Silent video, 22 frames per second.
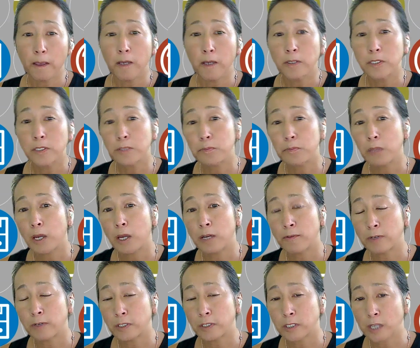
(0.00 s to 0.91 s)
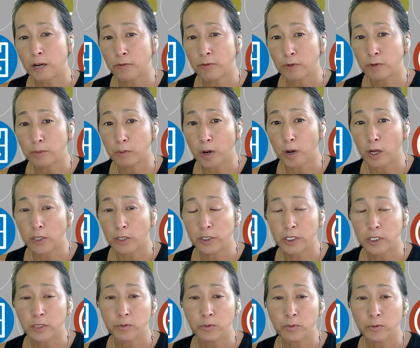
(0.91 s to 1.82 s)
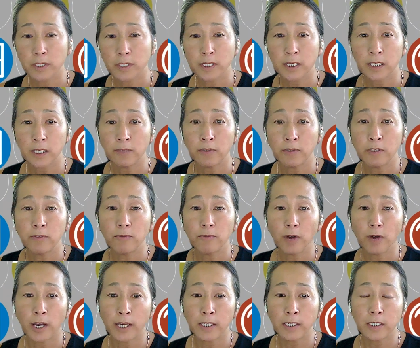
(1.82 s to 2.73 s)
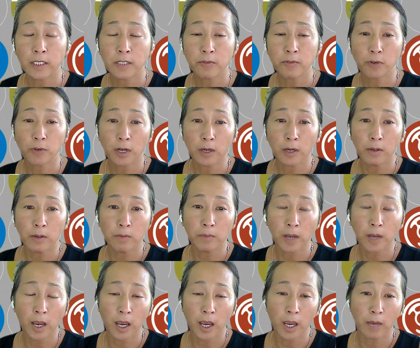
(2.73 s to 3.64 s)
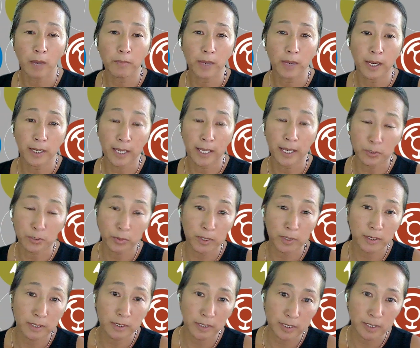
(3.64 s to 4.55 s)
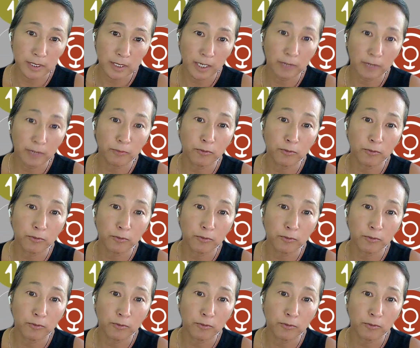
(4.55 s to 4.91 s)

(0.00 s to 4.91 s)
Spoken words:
So a lot of our software projects receive advice from and as well as insight